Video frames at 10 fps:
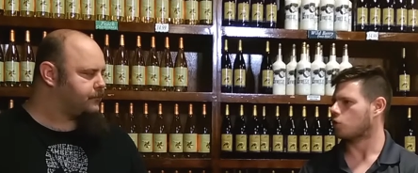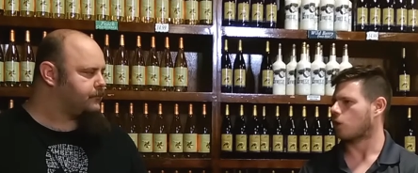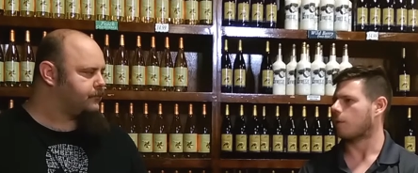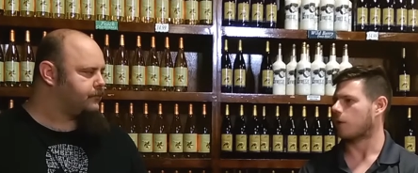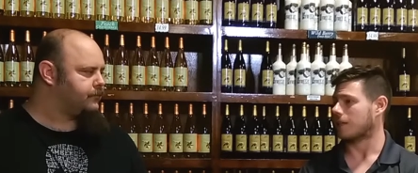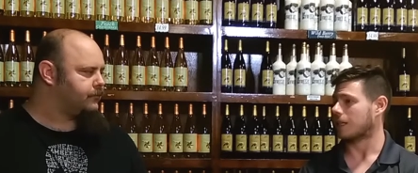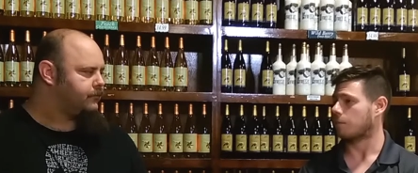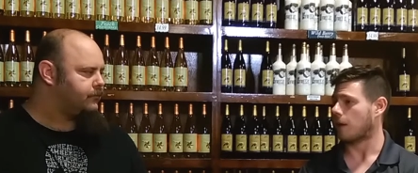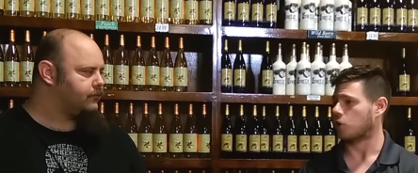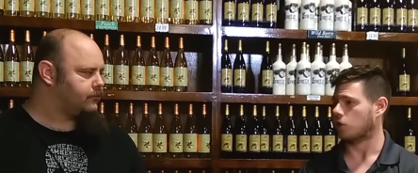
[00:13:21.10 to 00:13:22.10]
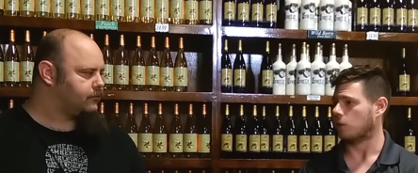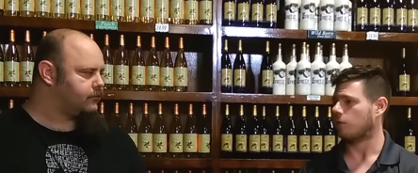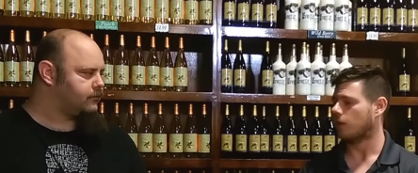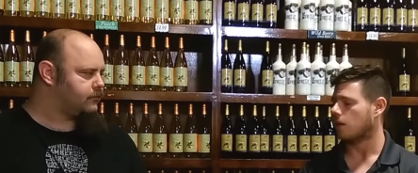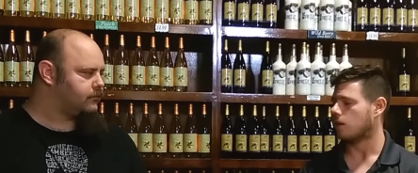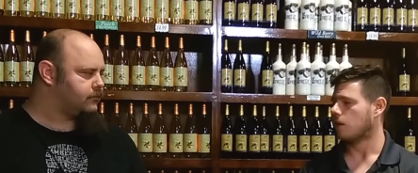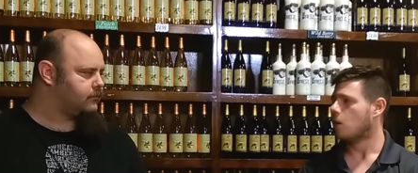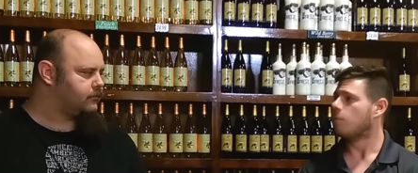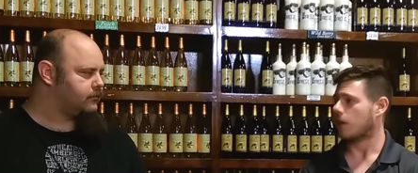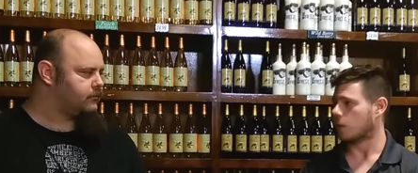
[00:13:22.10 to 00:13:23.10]
Speaker 1: and strawberries especially, we've done
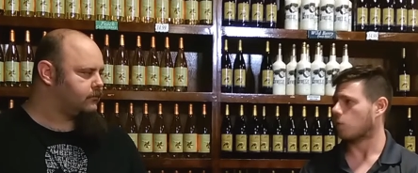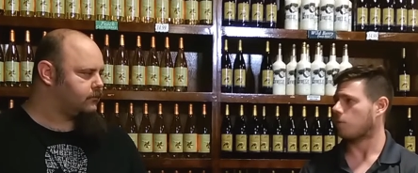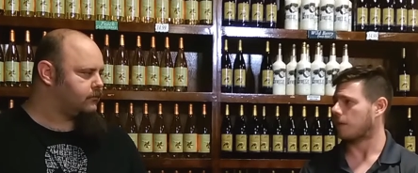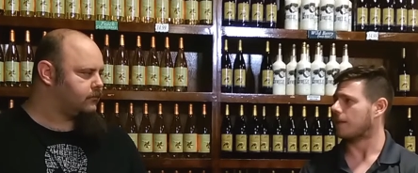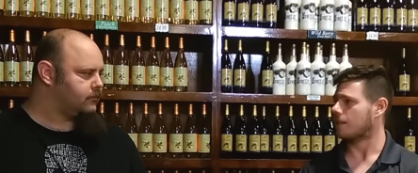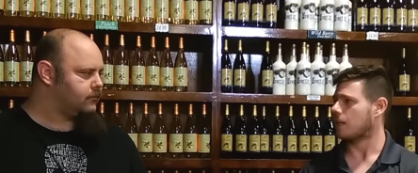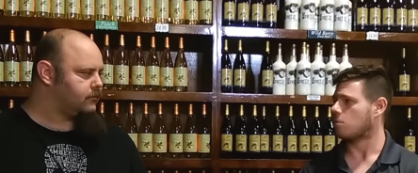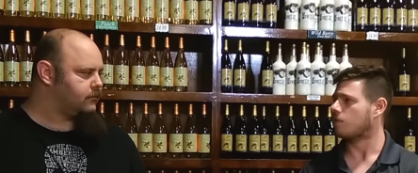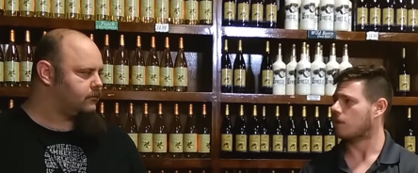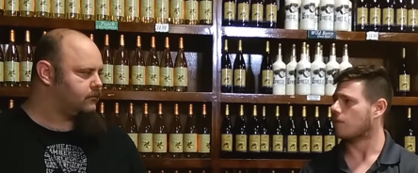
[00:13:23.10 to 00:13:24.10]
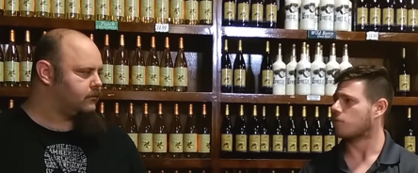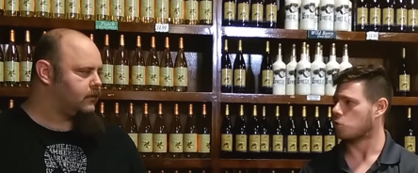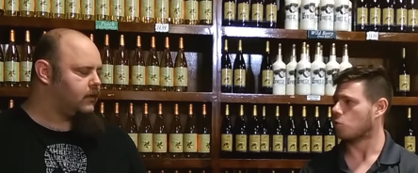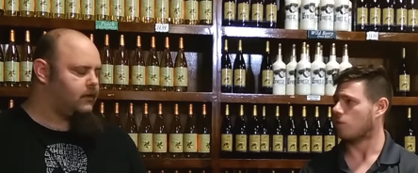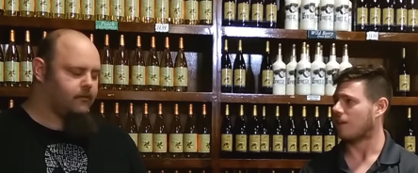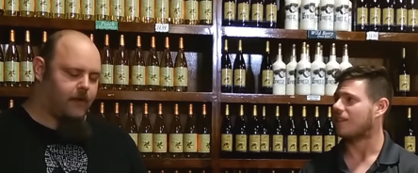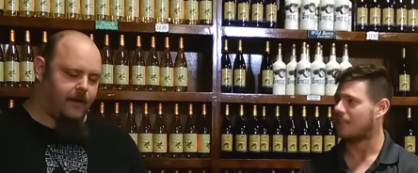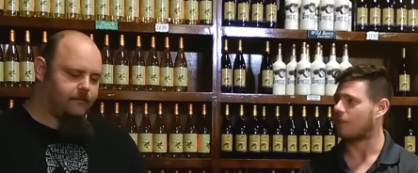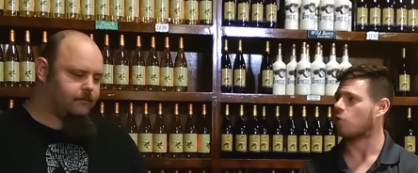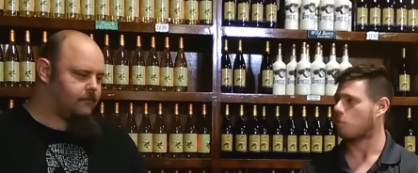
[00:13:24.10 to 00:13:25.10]
because we're in Plant City, we've done a few, we've done
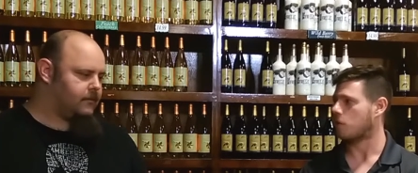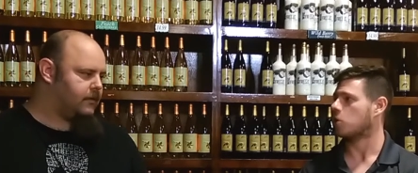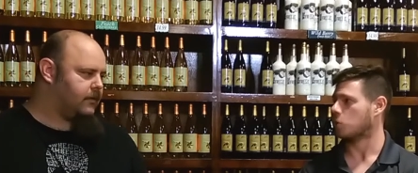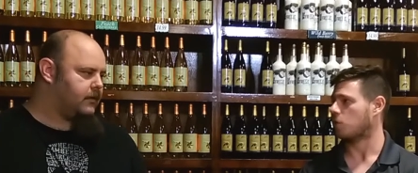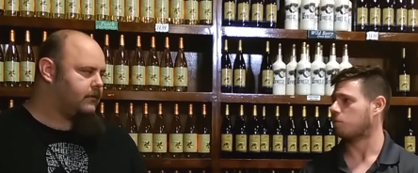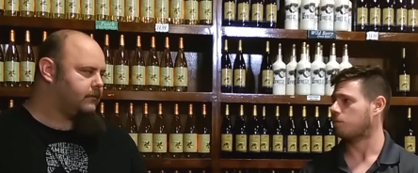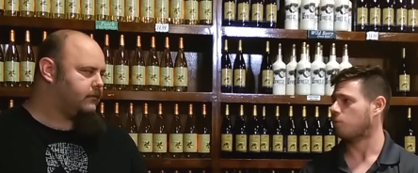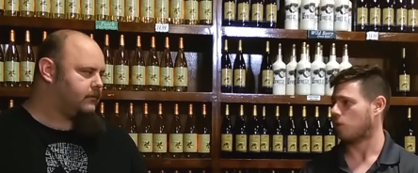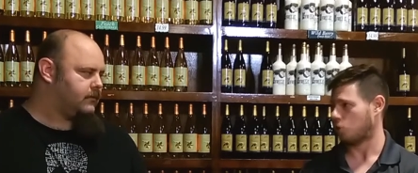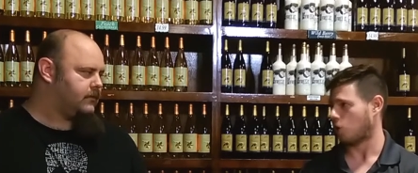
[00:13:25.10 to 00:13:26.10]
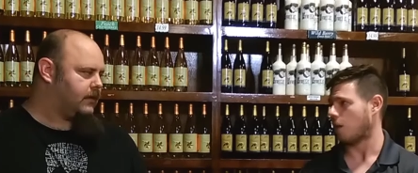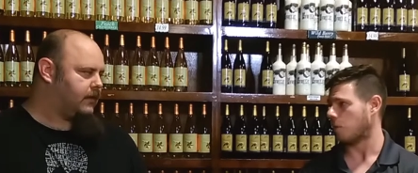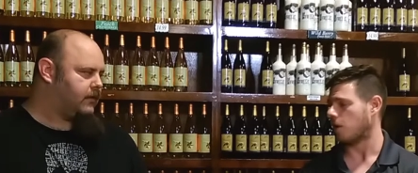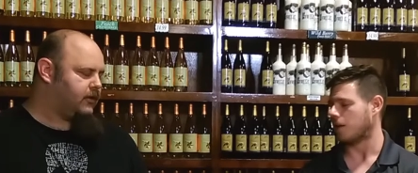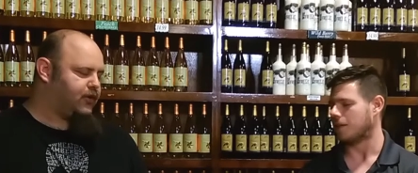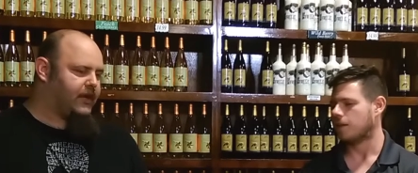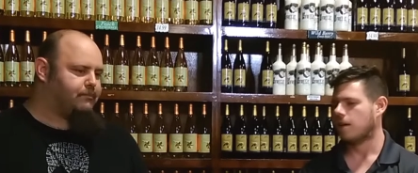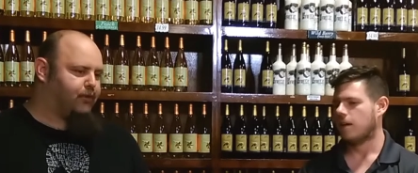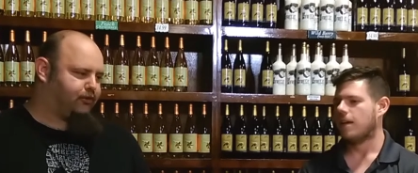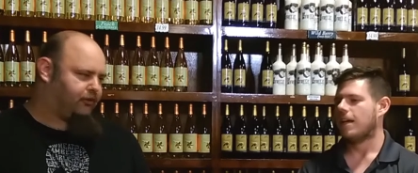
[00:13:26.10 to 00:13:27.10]
right. several beers with with strawberries. Yeah. You
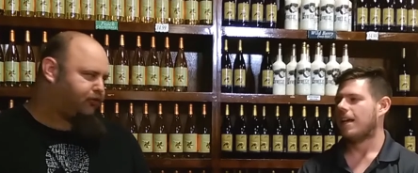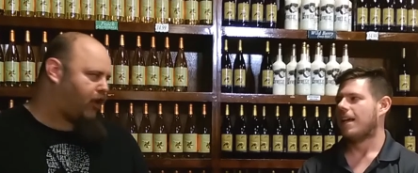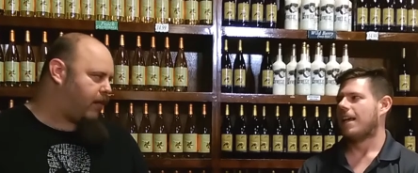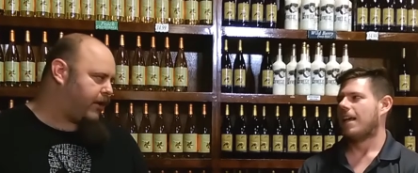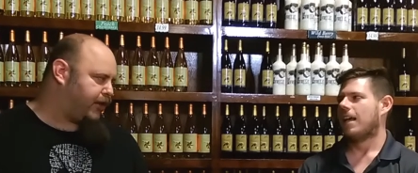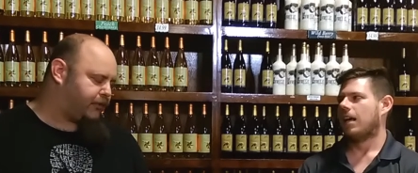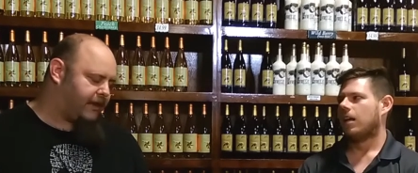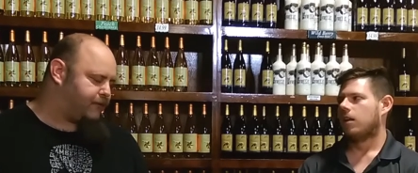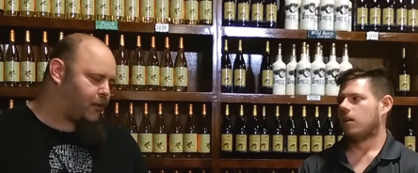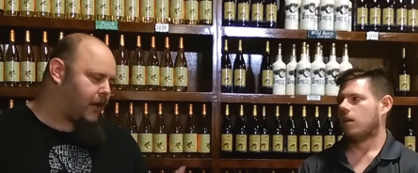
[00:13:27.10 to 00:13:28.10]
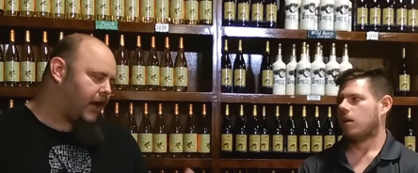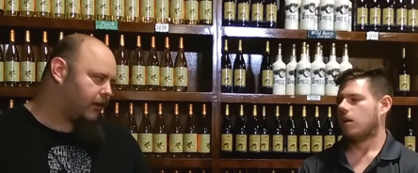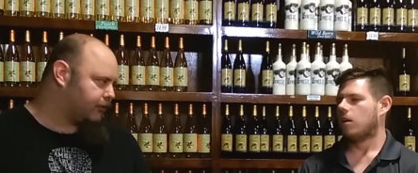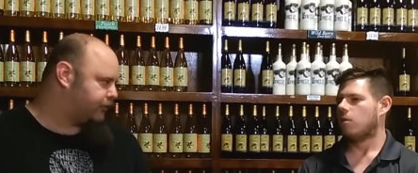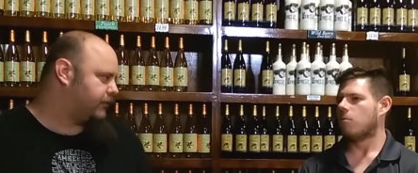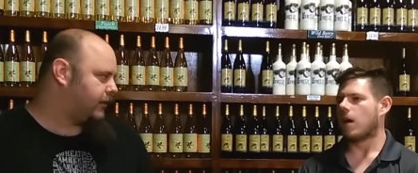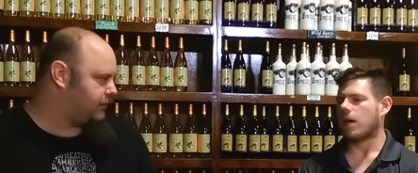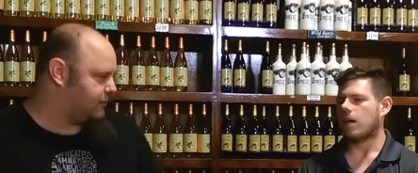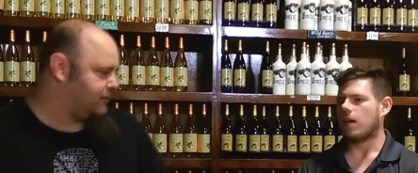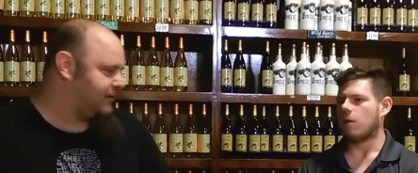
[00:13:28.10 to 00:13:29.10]
get
Speaker 2: a bushel of strawberries for like four dollars.
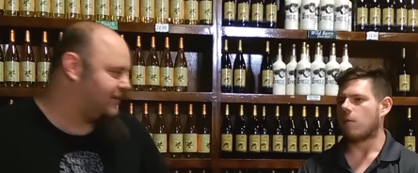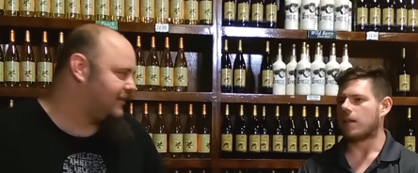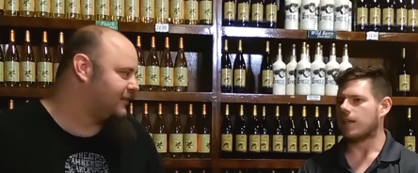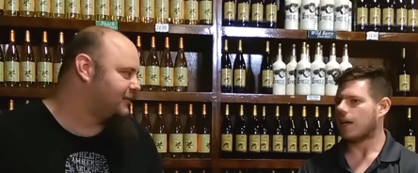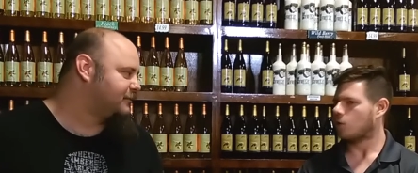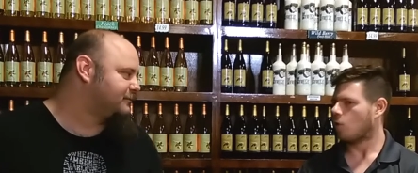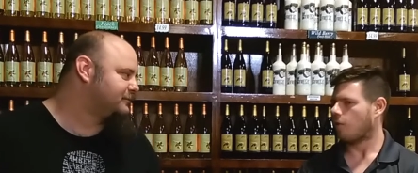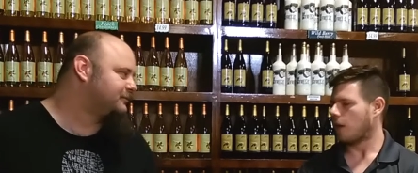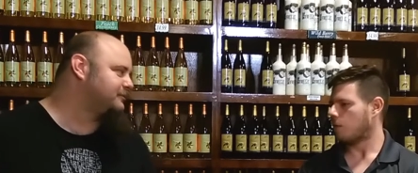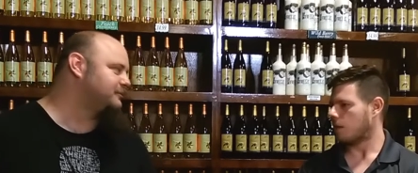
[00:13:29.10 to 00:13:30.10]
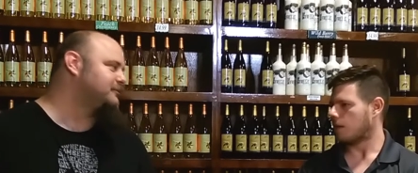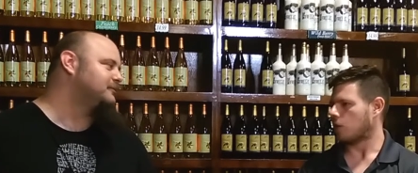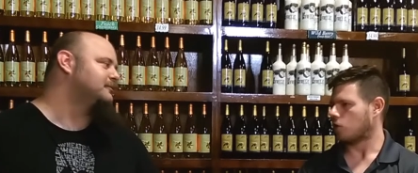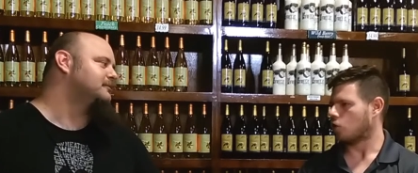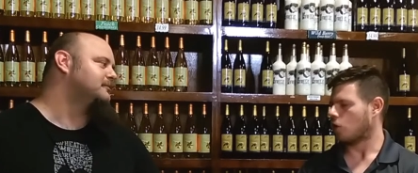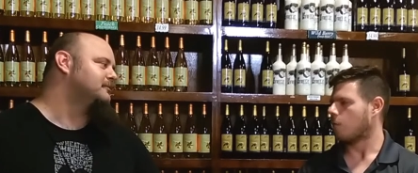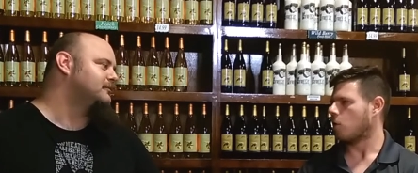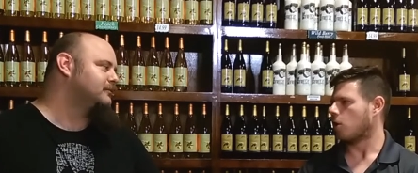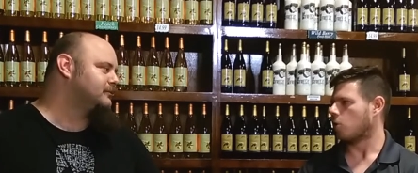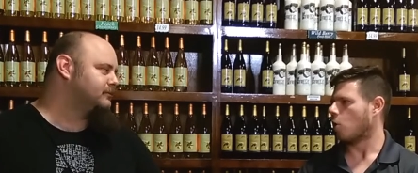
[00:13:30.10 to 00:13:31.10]
My uh,
Speaker 1: my dad's whole family is actually strawberry